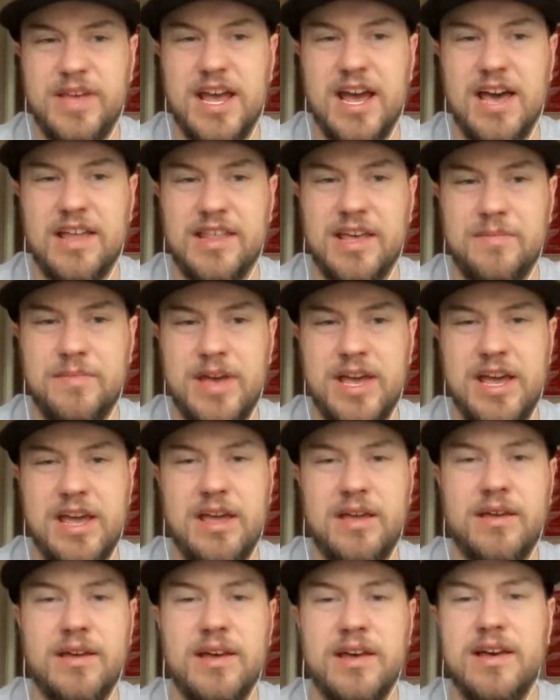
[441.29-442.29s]
Yeah, they
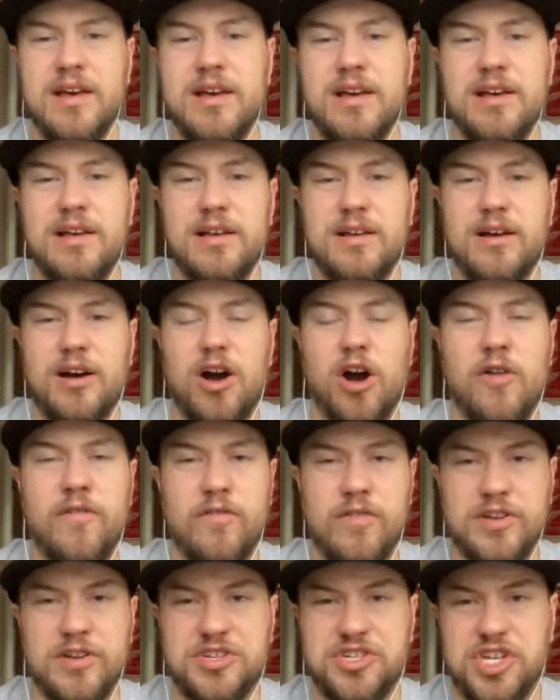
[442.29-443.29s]
may
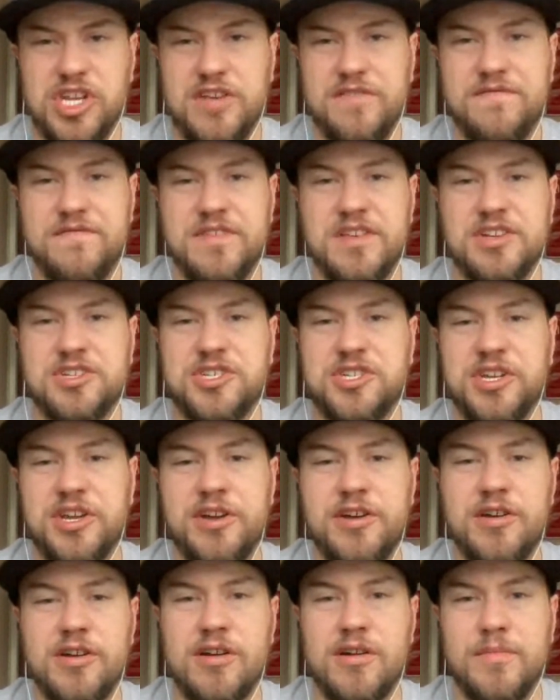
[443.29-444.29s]
overachieve this
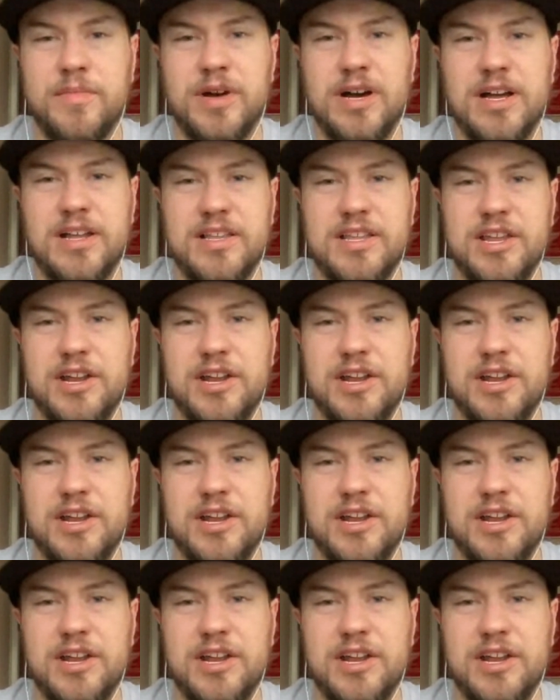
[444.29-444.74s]
year, but,